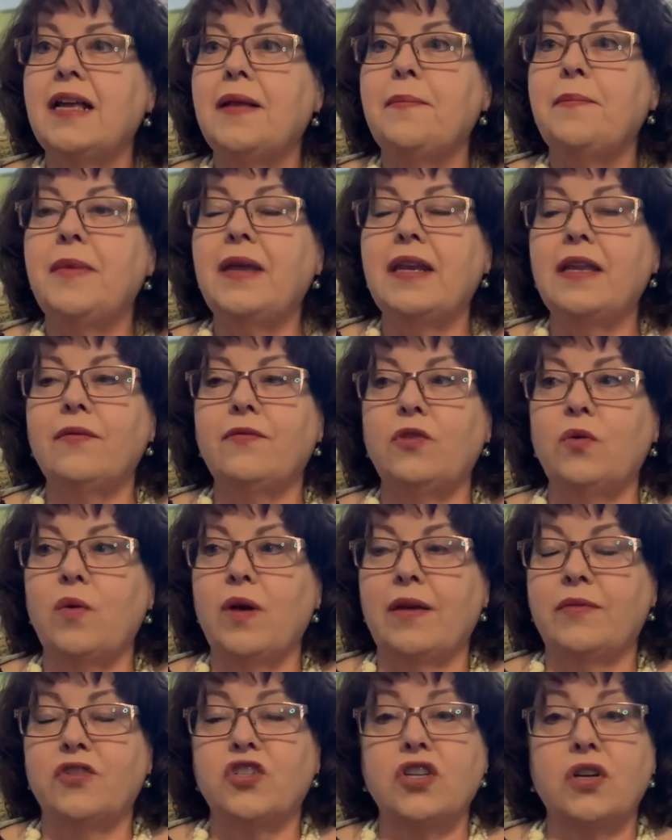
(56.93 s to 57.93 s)
Many of you
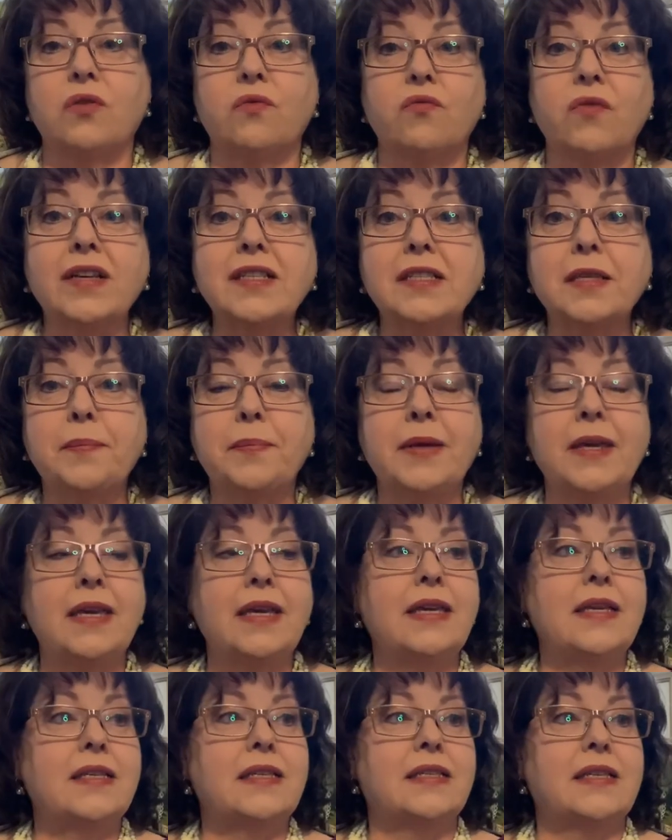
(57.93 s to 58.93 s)
have shared
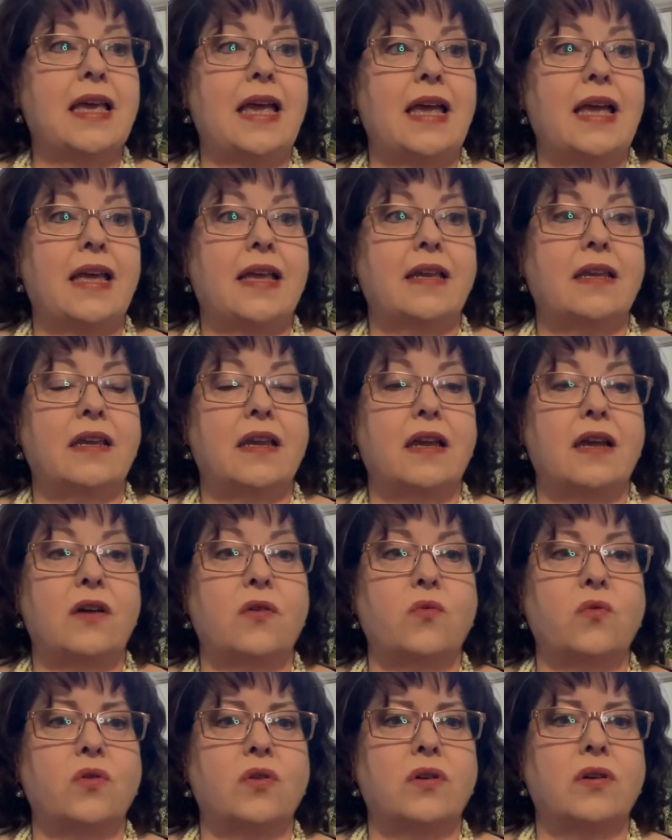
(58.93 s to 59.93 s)
recipes and
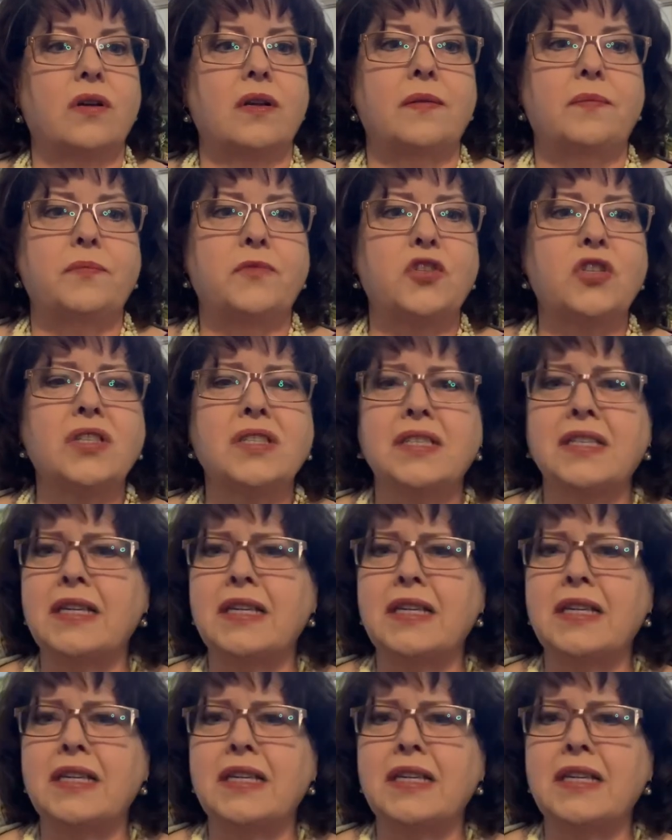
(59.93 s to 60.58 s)
or just